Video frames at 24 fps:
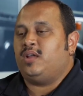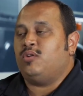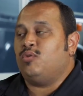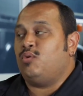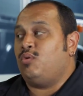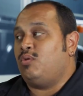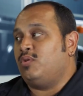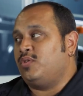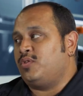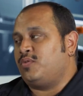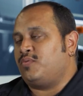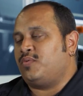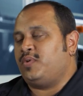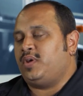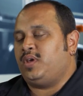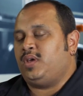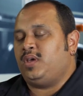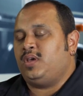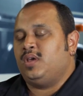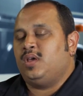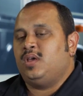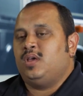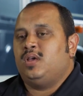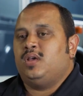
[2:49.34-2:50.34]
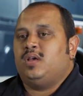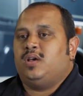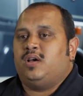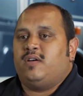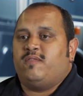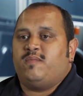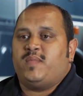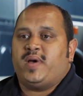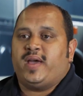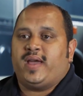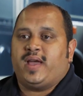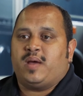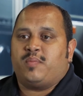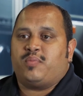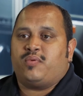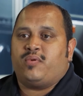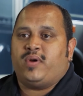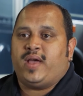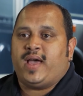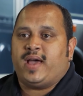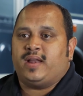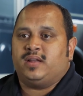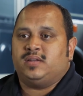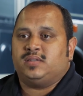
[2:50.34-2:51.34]
on all three of my
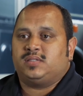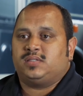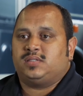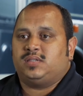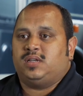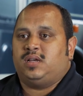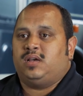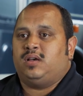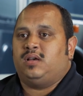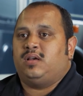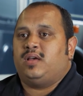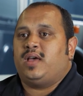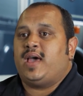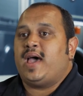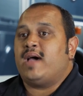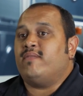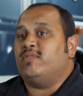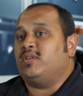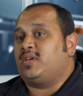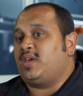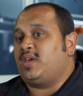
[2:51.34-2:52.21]
apparatus, uh, have a